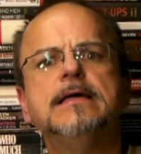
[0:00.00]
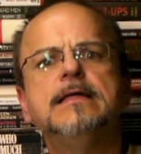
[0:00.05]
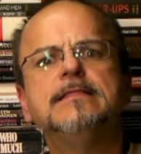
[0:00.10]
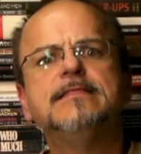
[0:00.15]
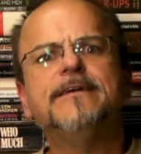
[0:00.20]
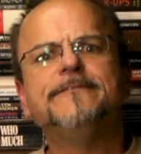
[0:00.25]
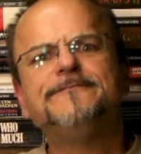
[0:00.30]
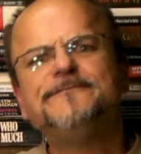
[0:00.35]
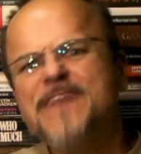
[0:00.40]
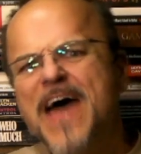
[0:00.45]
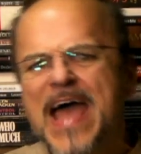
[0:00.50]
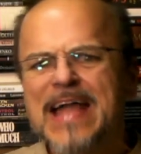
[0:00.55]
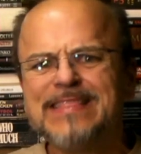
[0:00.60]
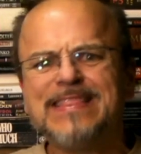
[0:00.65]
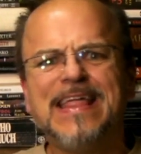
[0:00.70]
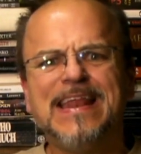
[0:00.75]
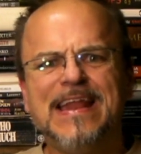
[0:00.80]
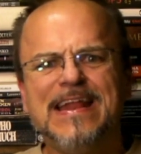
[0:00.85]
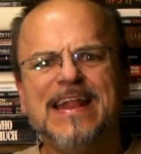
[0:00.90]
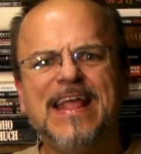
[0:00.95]
The fact
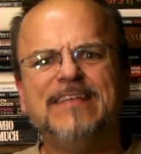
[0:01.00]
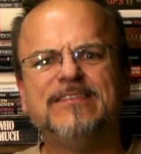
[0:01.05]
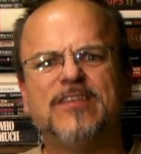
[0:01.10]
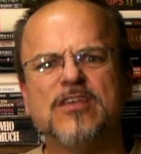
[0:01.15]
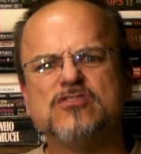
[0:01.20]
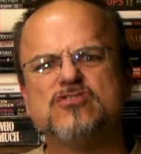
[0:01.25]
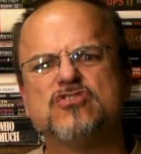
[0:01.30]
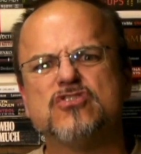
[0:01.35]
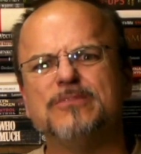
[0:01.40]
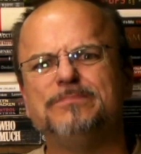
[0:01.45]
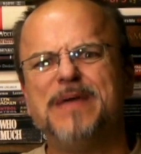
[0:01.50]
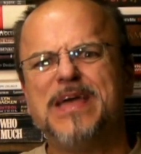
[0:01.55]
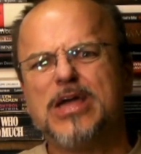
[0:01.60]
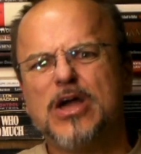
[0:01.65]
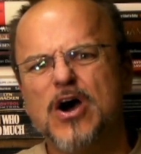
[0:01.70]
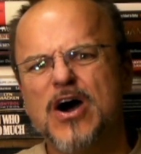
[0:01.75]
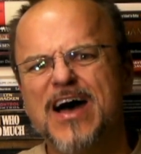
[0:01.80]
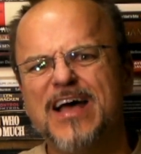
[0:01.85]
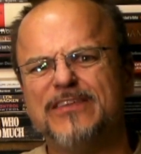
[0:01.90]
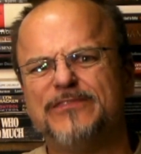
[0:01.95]
that it isn't should be
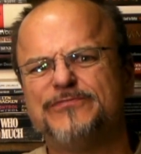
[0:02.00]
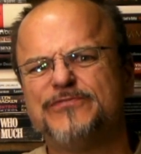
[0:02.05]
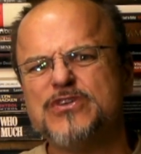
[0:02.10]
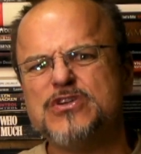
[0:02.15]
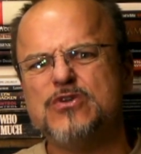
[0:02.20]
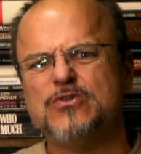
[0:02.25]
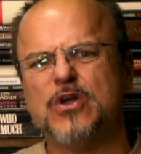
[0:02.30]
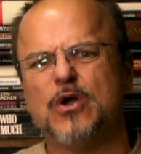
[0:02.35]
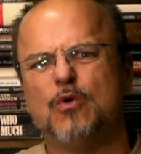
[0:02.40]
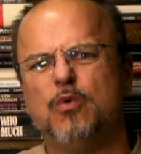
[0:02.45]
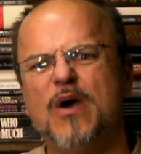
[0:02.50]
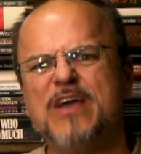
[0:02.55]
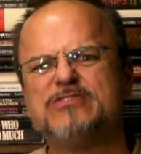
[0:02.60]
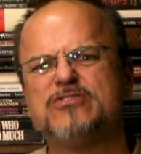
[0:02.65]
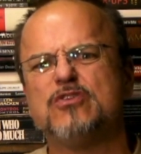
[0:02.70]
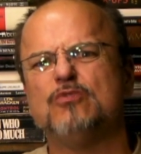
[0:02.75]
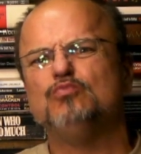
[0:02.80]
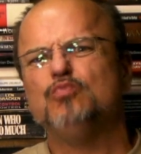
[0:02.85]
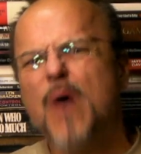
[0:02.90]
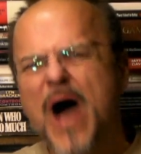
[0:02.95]
cause for you to
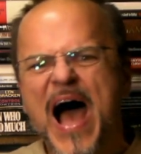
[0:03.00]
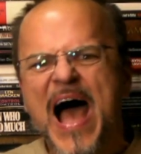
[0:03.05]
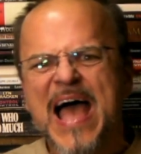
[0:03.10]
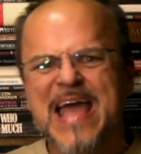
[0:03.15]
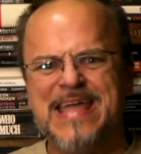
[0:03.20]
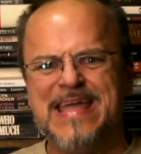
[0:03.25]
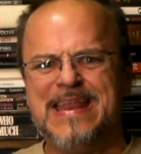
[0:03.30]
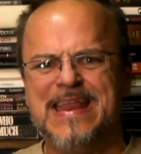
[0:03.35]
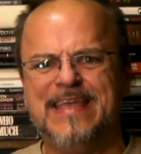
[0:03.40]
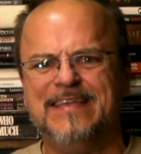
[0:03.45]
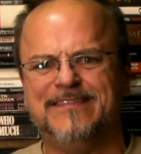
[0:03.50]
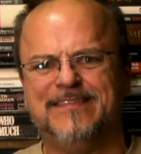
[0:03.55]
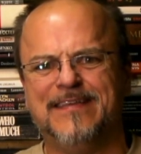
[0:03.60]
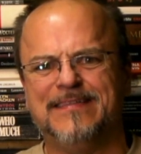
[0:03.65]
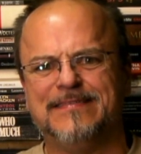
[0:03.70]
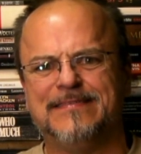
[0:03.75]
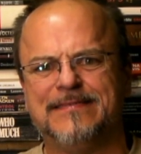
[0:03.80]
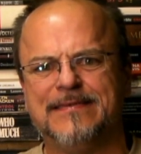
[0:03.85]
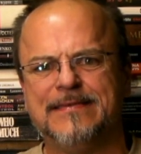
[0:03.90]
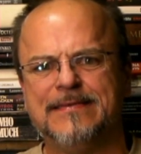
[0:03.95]
question why it
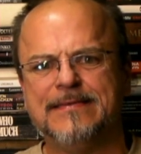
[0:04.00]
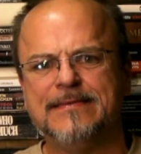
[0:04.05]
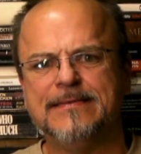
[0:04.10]
isn't.